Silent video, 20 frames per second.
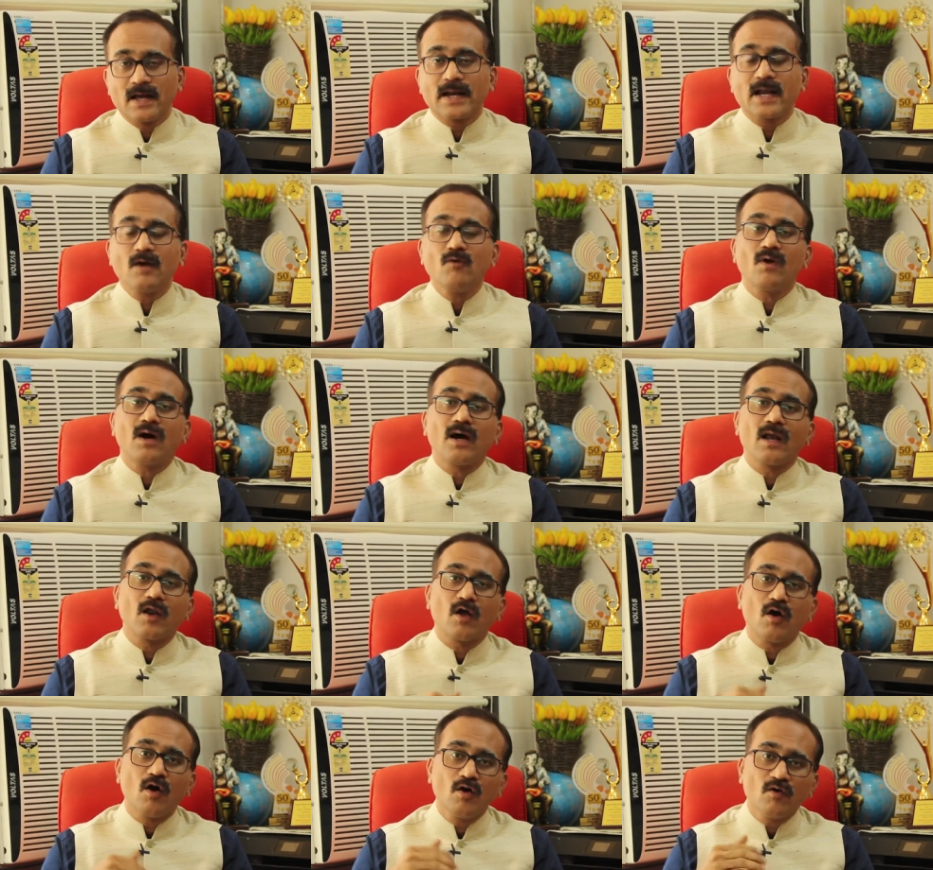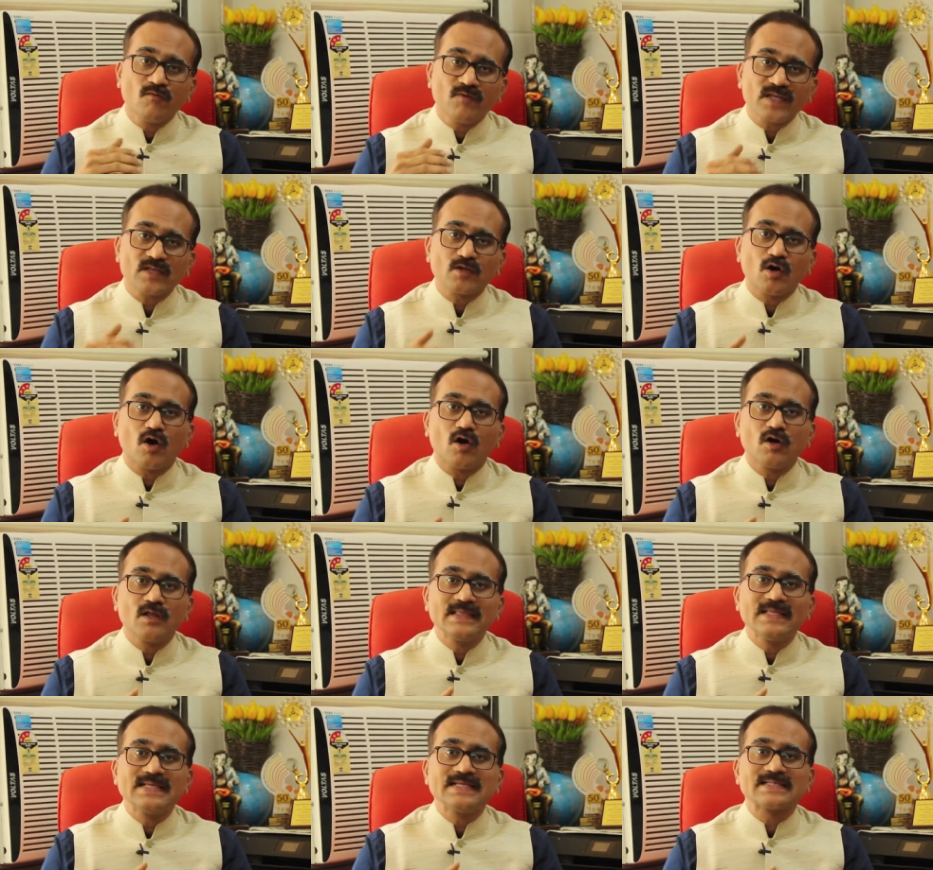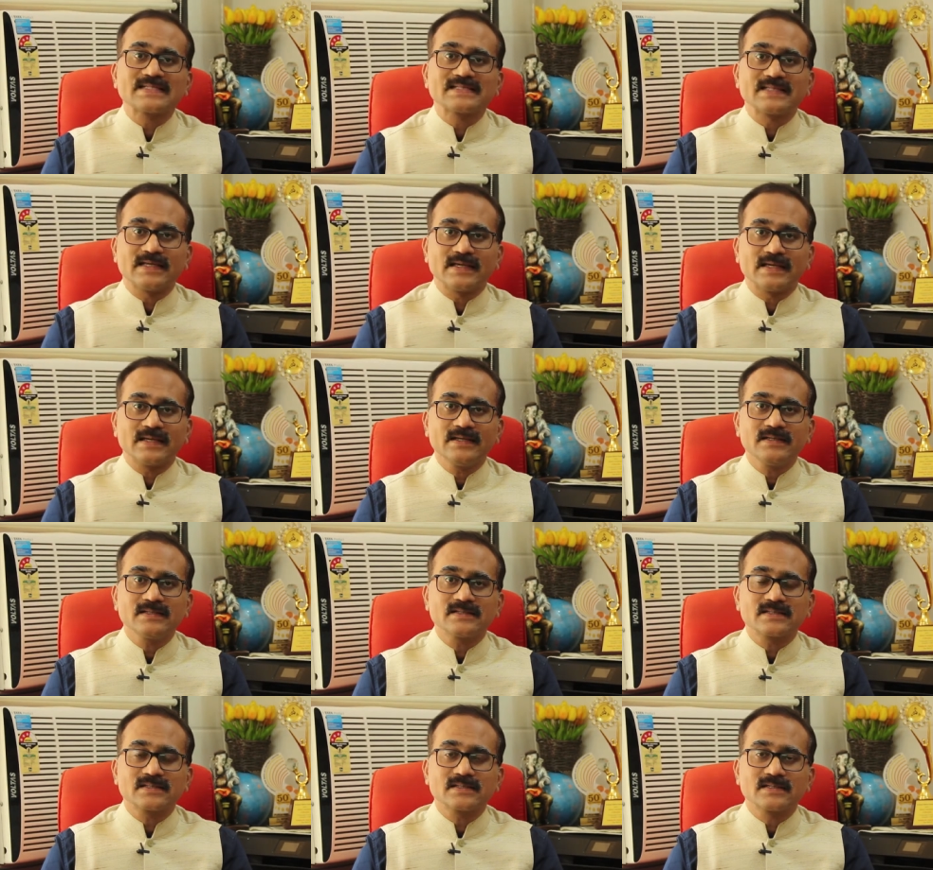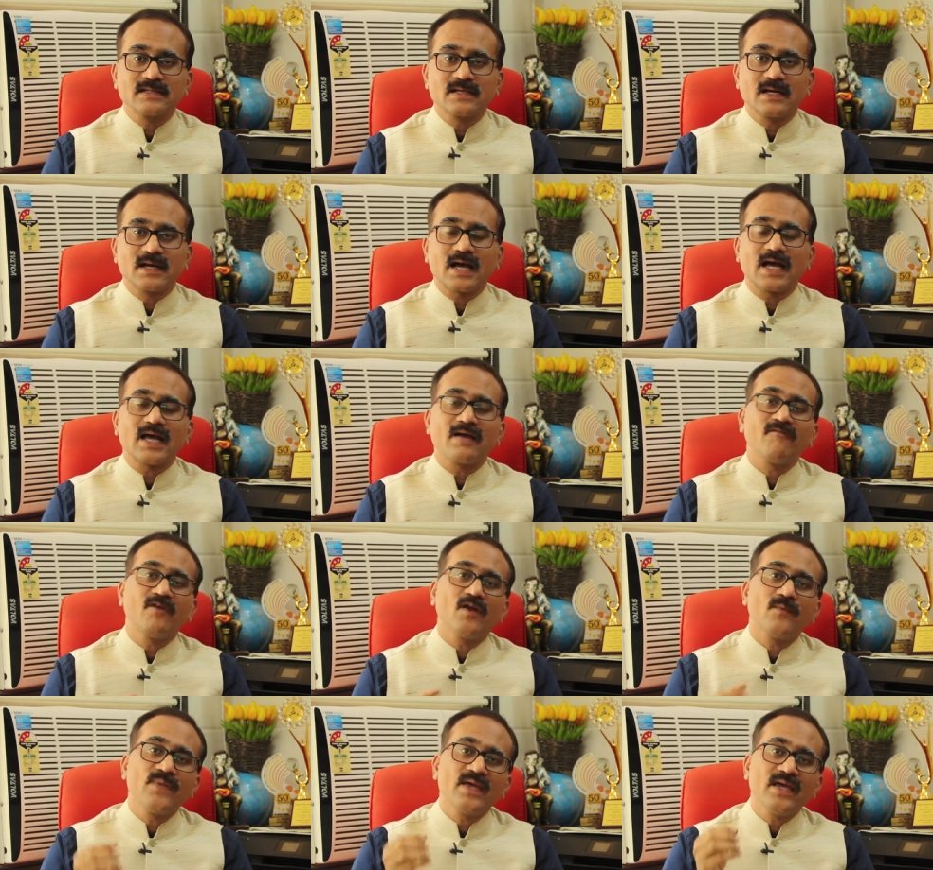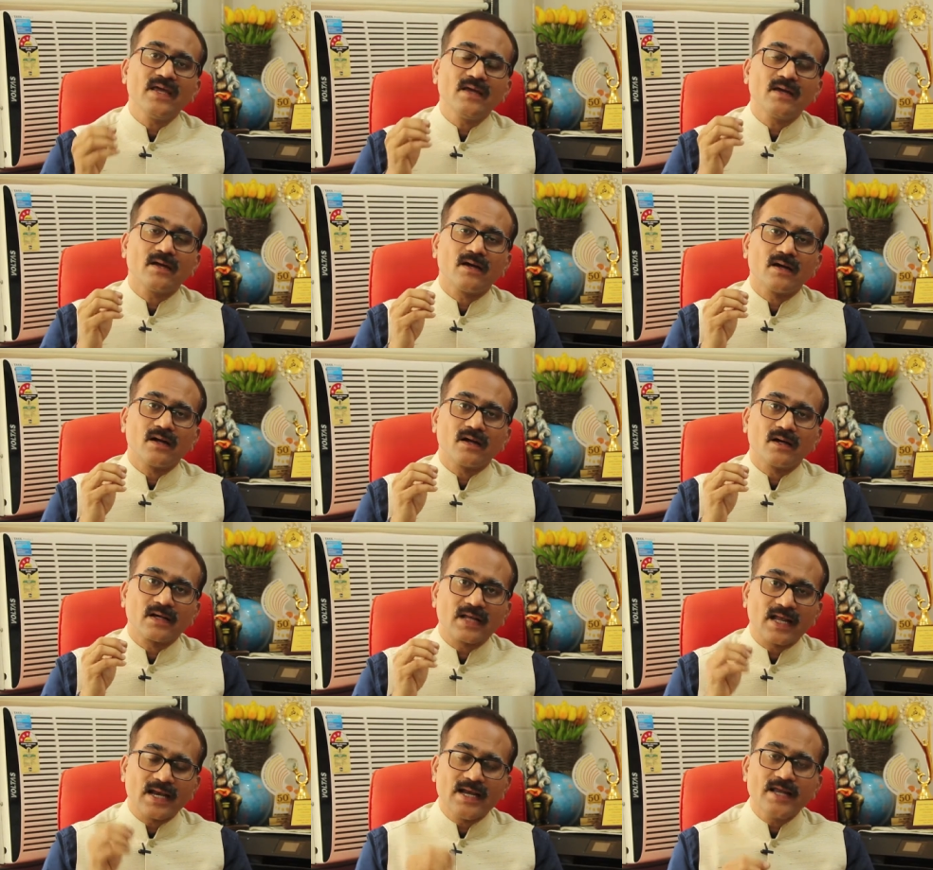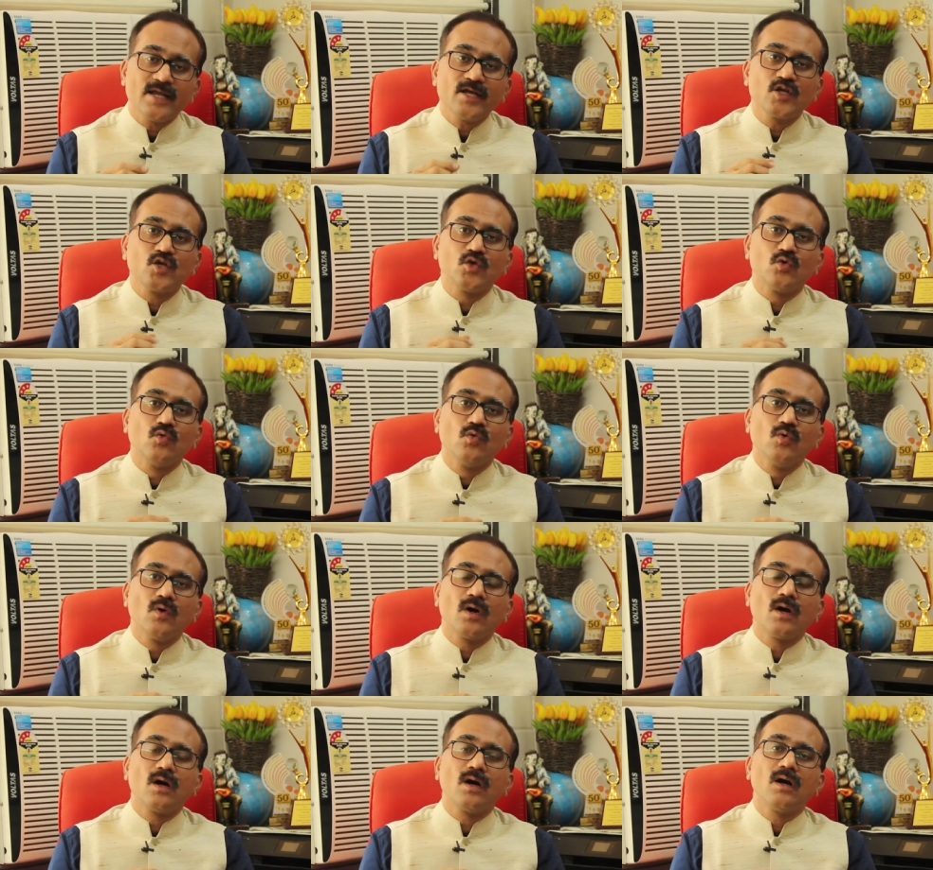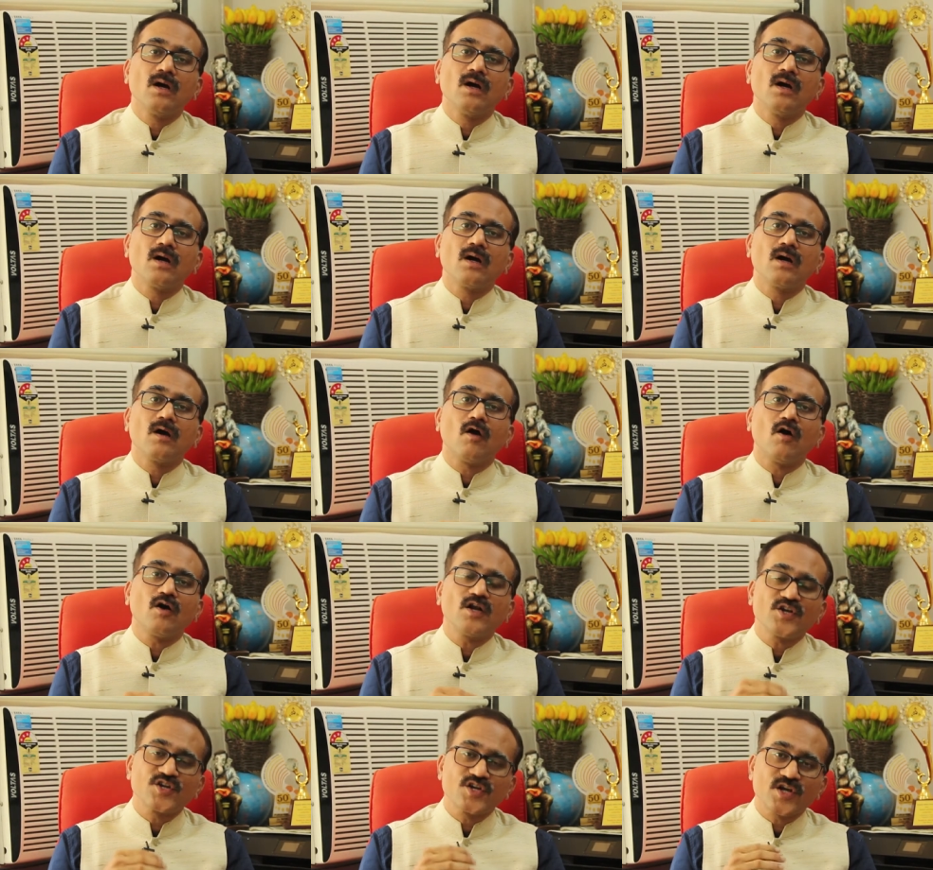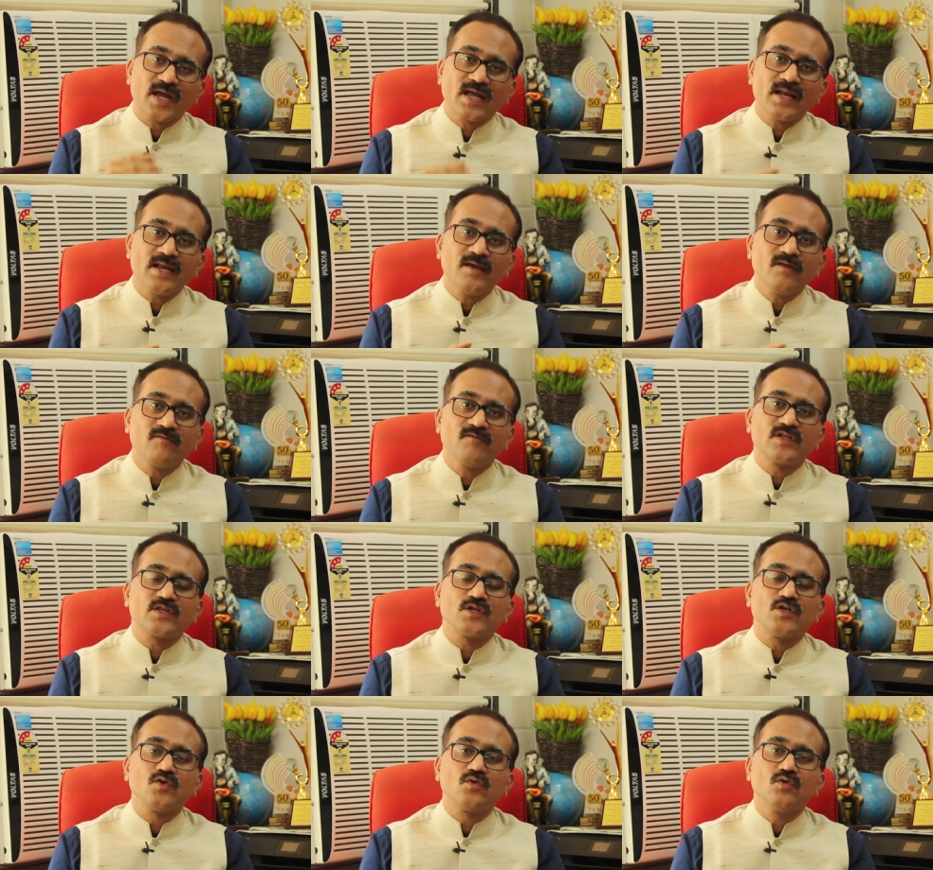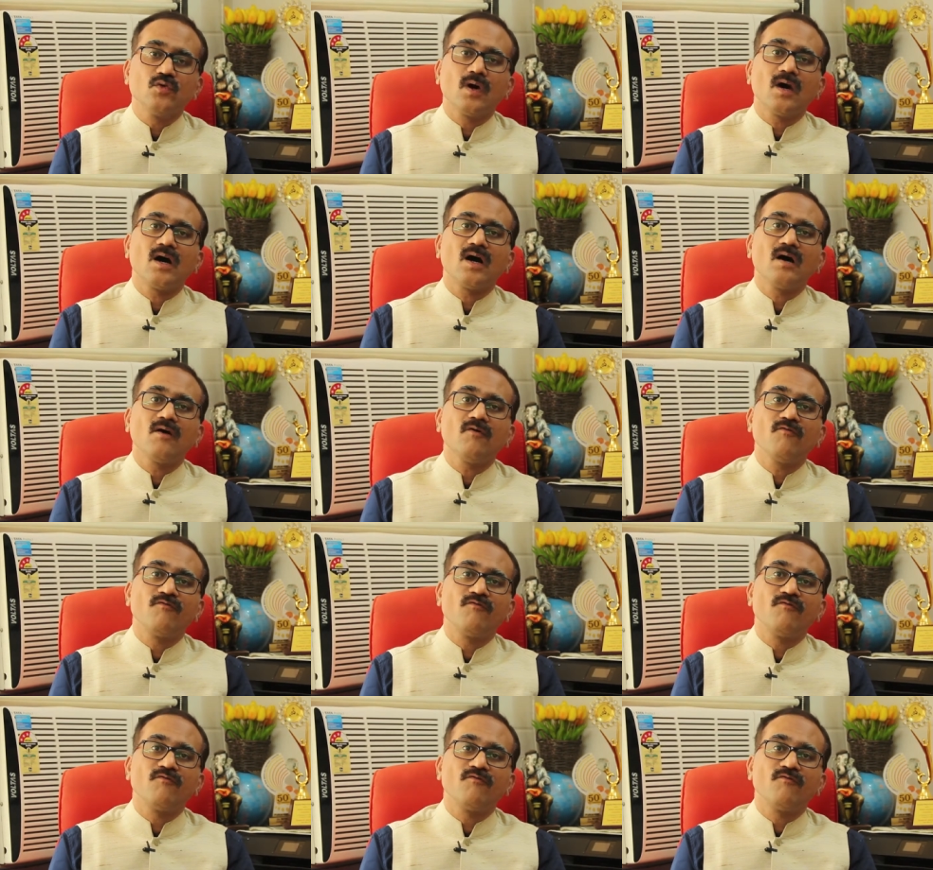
Now, along with all these things, I will be telling you or sharing with you a